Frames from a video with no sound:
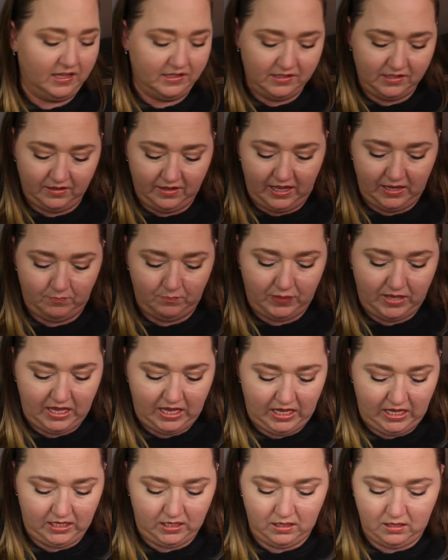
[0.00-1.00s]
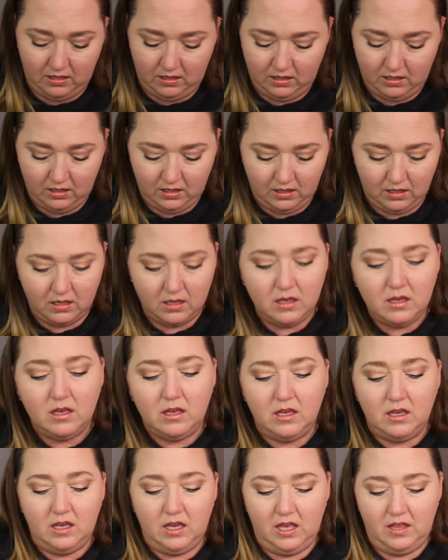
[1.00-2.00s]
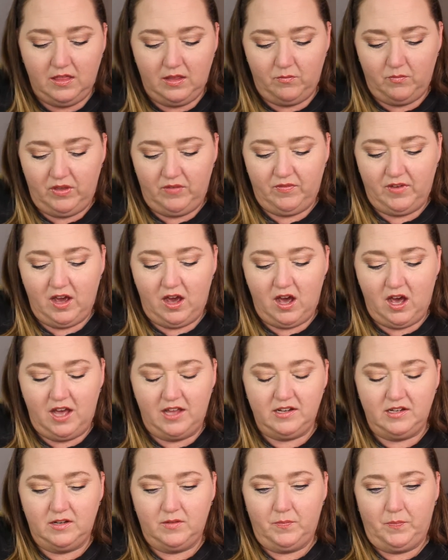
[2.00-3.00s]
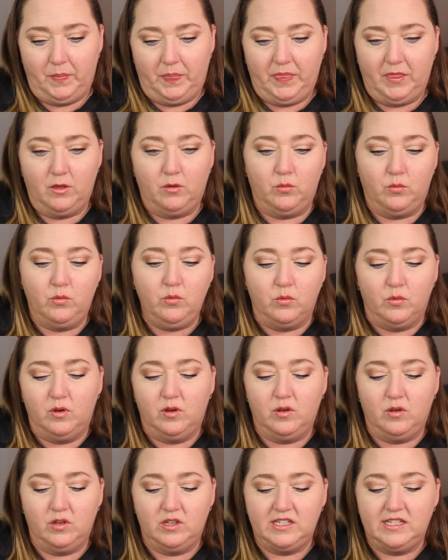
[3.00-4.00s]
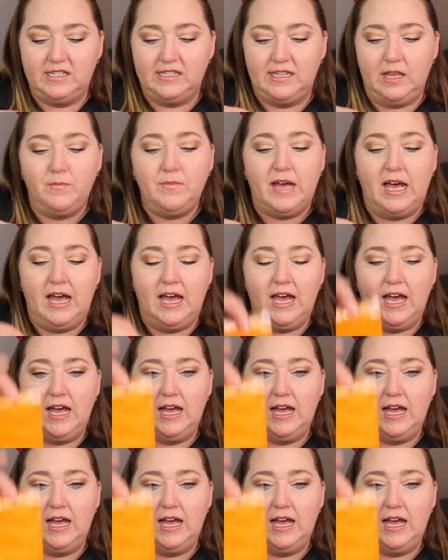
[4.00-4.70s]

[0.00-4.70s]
that's a light pink. And then we've got Summer.